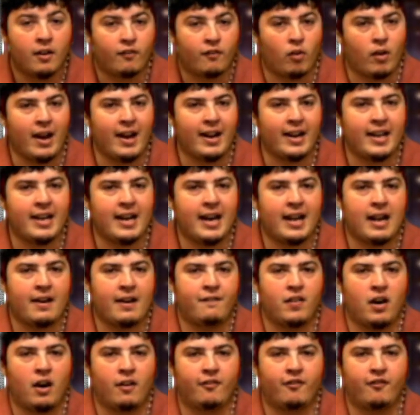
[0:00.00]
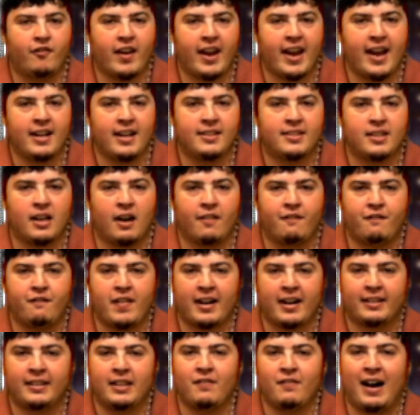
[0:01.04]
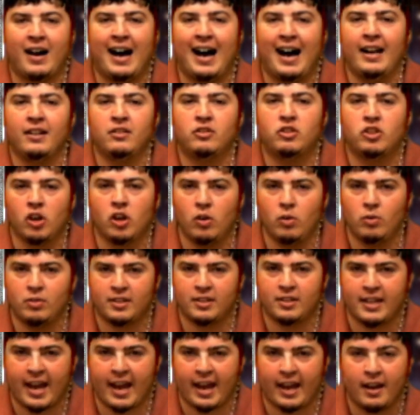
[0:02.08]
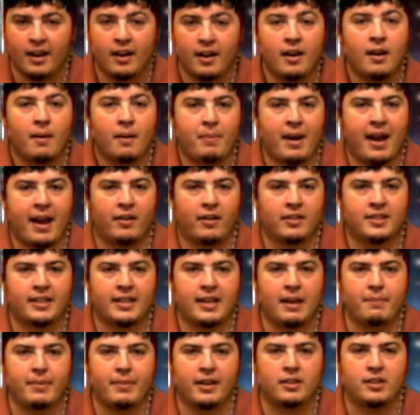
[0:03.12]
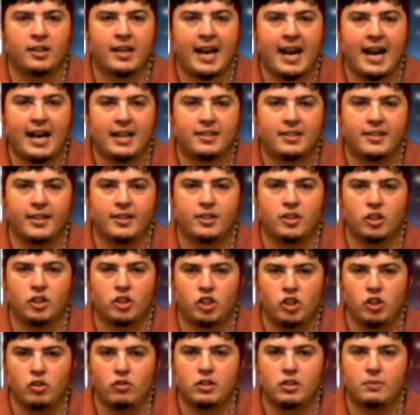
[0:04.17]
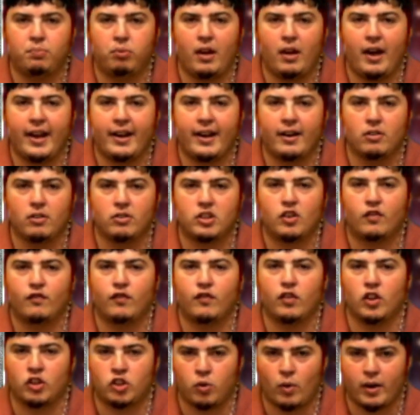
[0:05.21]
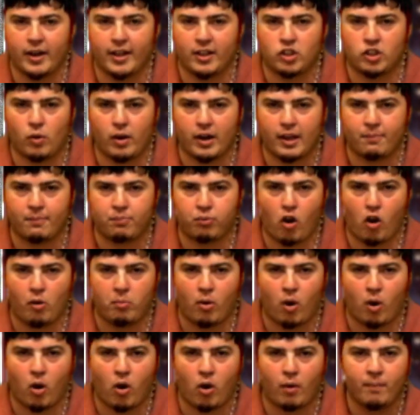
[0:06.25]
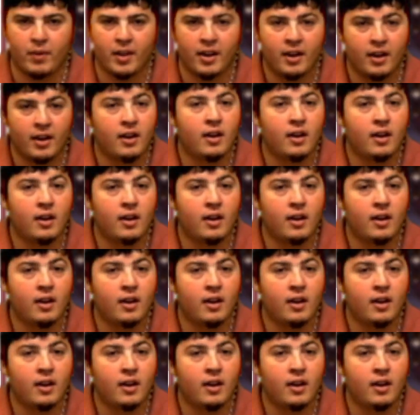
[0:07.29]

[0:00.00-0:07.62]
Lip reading: For any NFL fans, effective on Tuesday, ballots can be casted to choose players for the 2020 Pro Bowl.